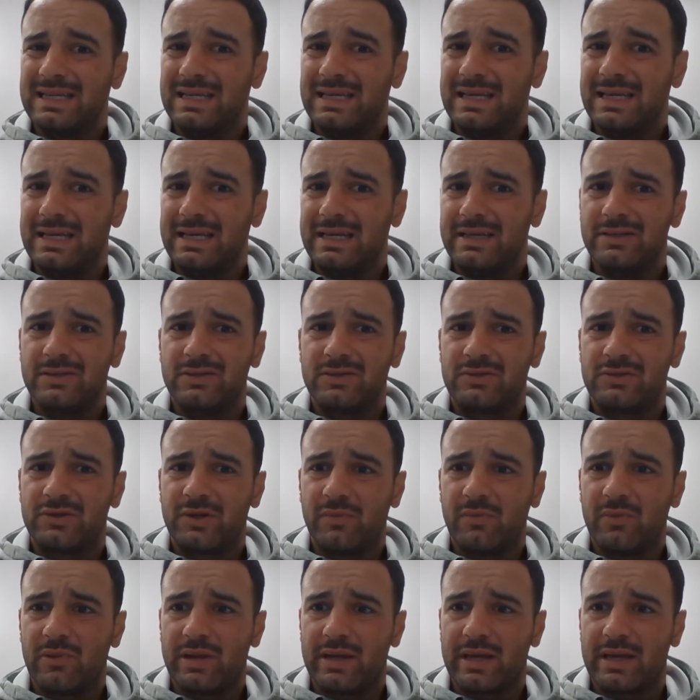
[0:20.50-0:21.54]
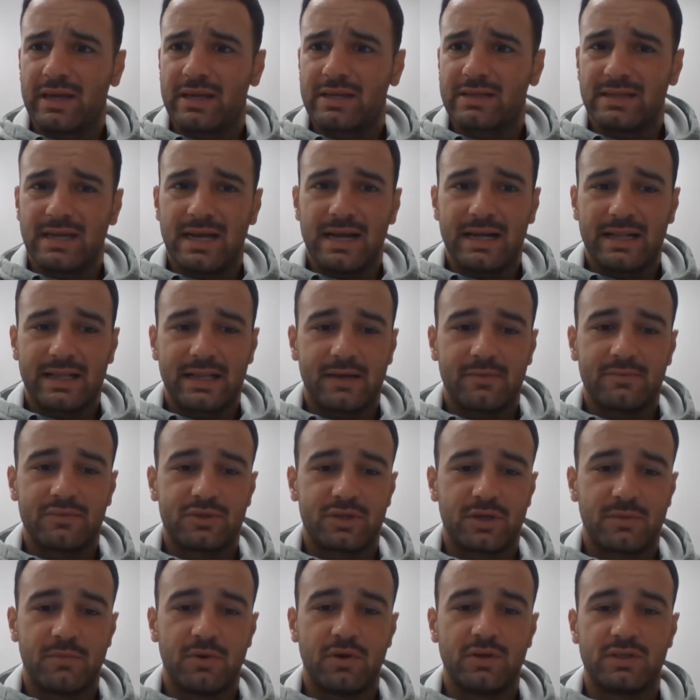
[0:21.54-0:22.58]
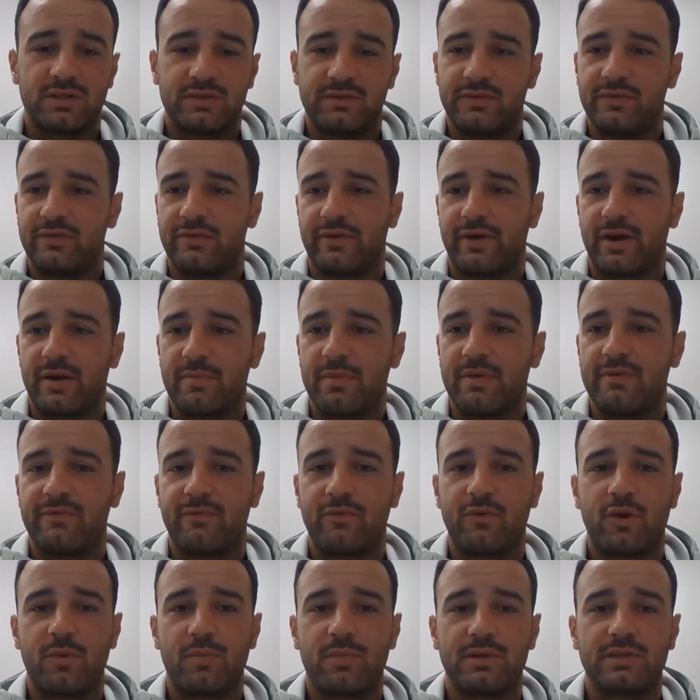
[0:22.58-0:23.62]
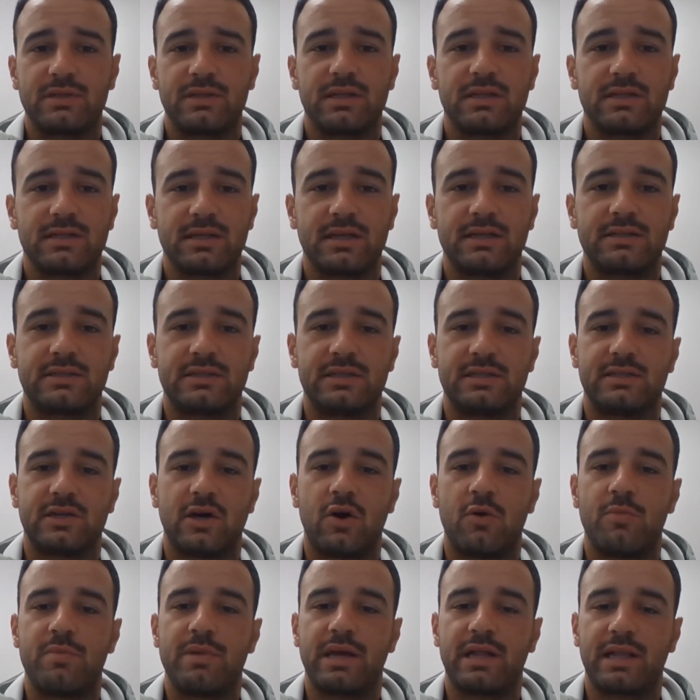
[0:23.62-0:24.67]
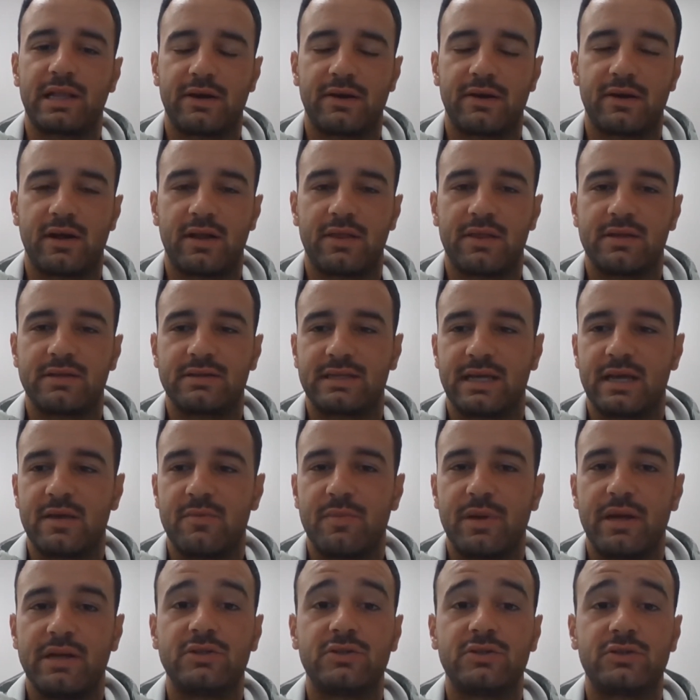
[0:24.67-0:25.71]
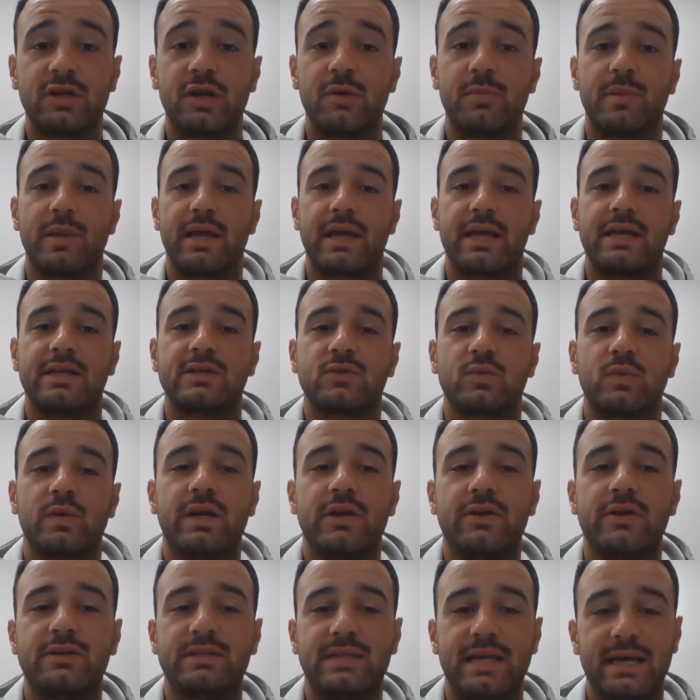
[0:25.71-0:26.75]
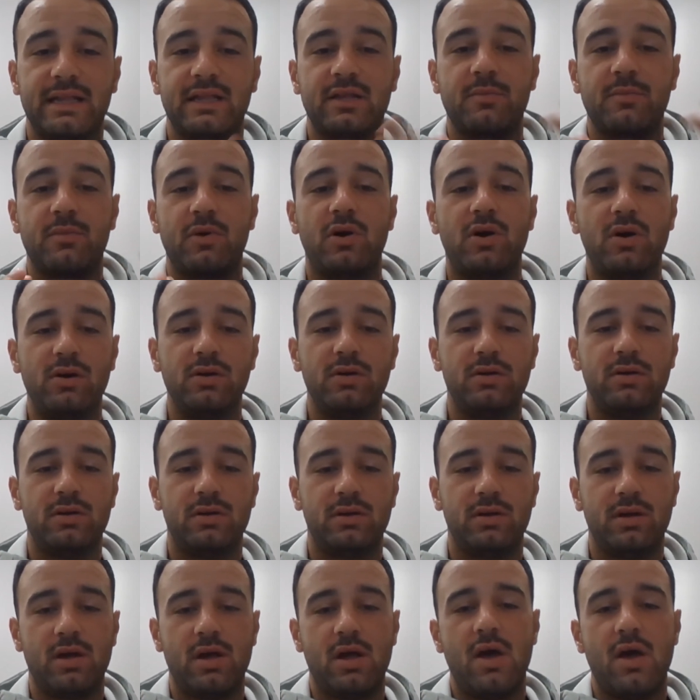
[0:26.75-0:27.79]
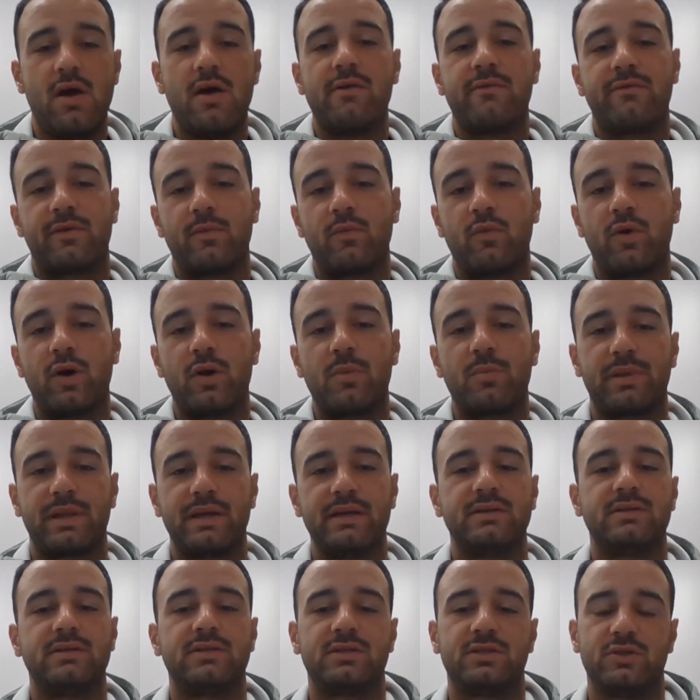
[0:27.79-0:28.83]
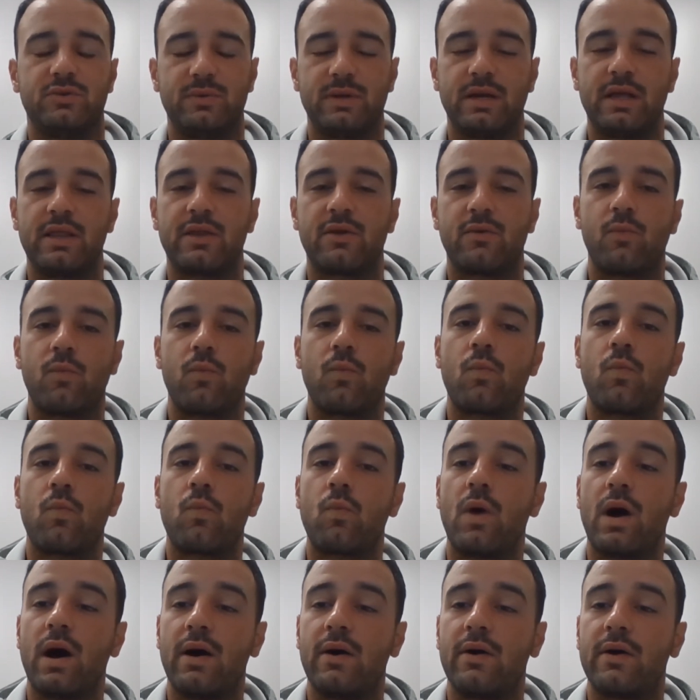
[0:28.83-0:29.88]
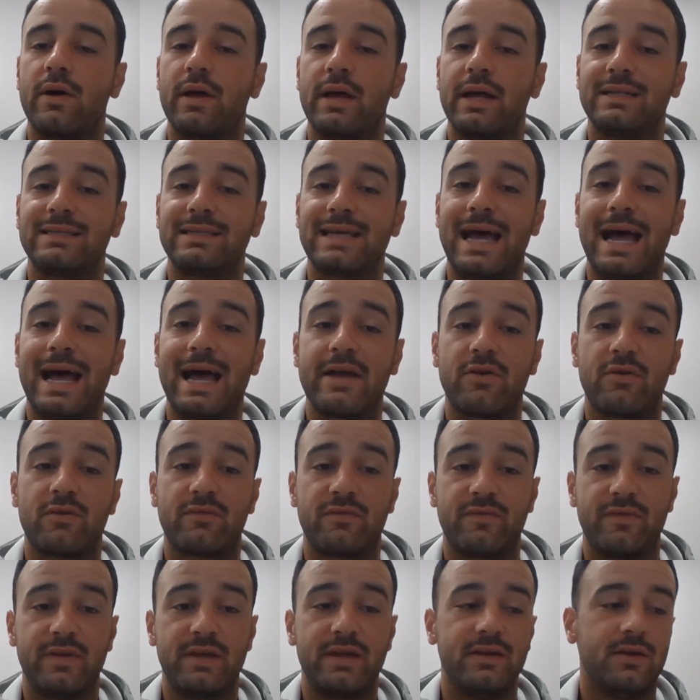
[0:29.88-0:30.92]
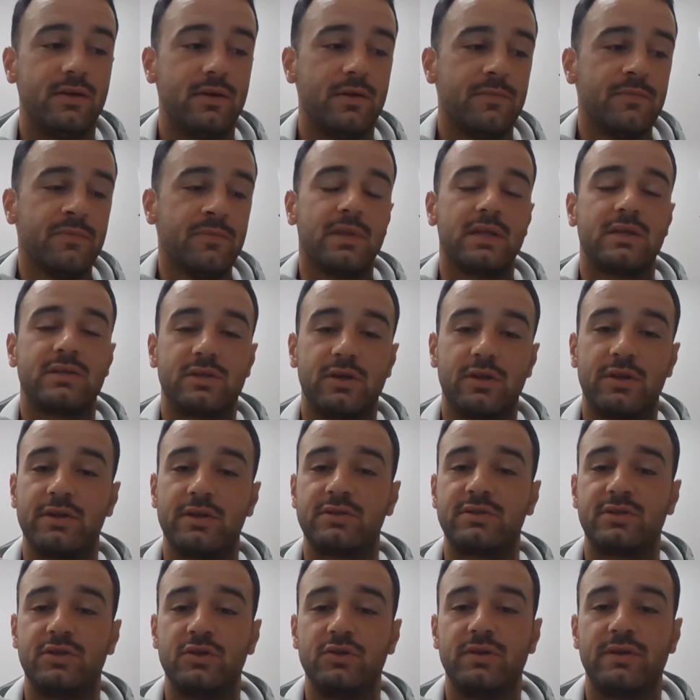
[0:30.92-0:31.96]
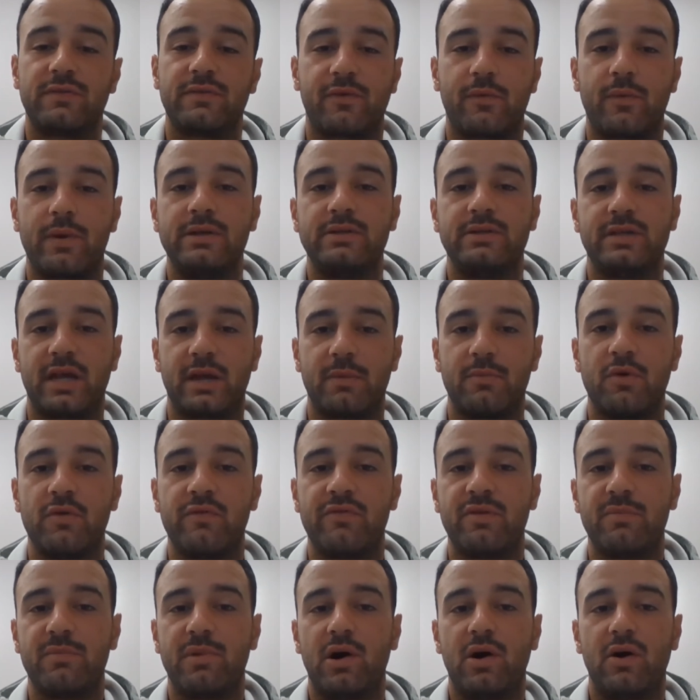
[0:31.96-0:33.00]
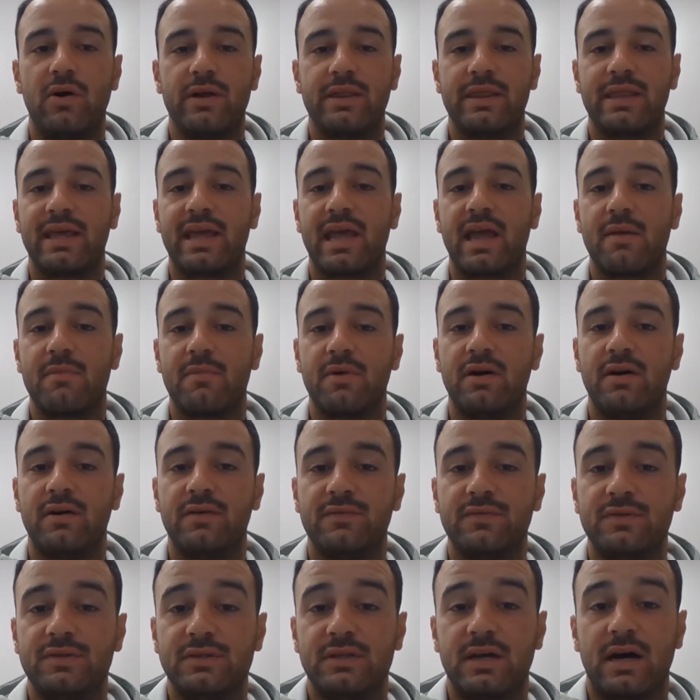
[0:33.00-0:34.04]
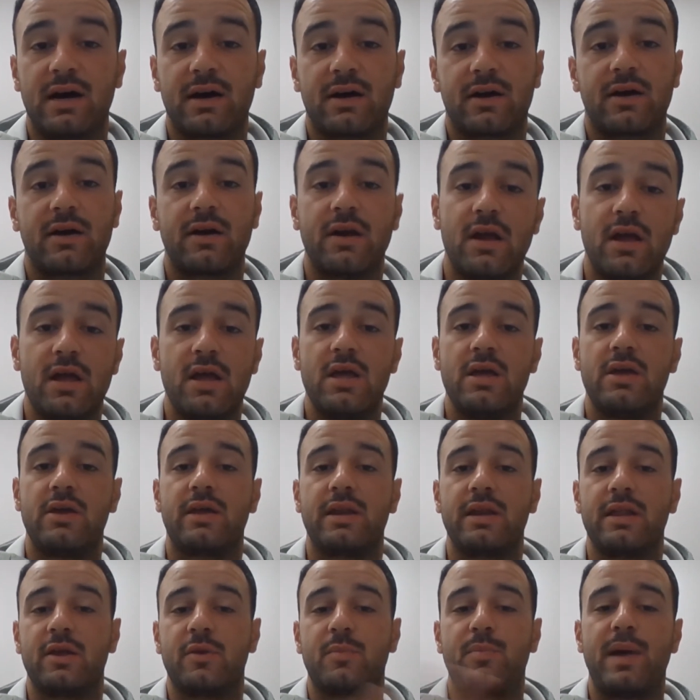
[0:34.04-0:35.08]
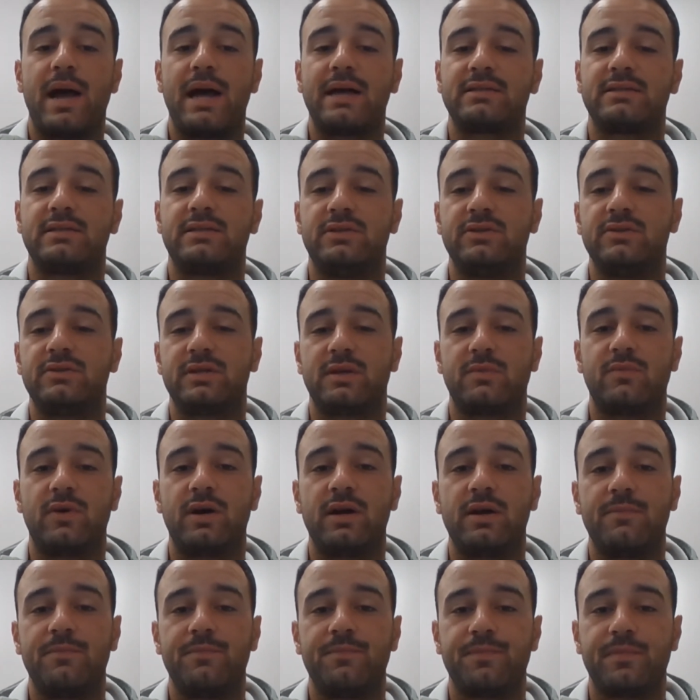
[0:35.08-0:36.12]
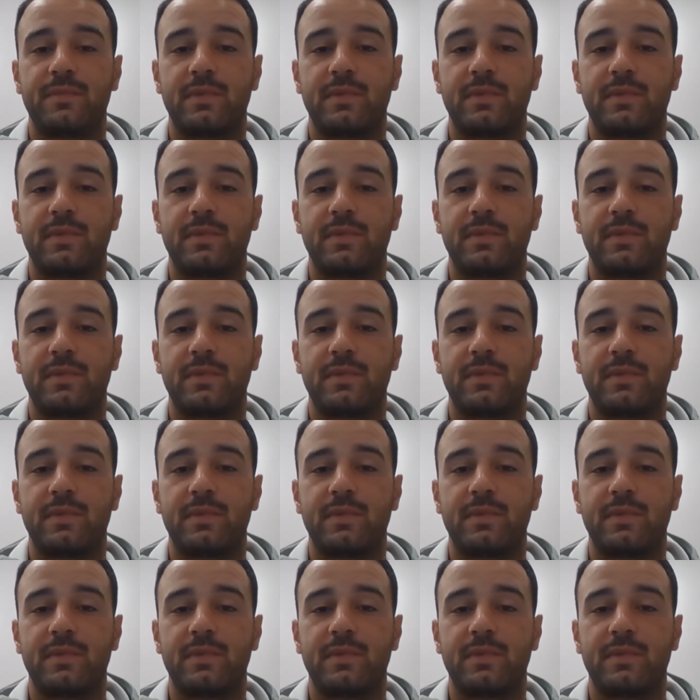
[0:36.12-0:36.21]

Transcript: is dribbling exactly? I'm sure most of you have heard it before, but let's just all be clear and on the same page. Dribbling is when you take the ball from one place to another while it's at your feet. So there's two different ways you can move the ball in the game of soccer. You either pass it to someone,